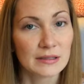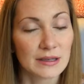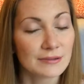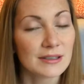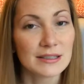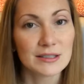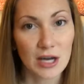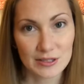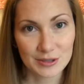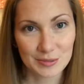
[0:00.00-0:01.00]
definitely
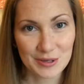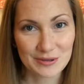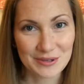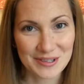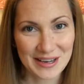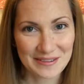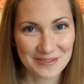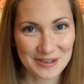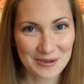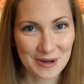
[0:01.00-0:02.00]
not sleeping through the night
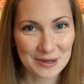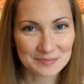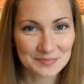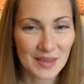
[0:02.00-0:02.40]
very well.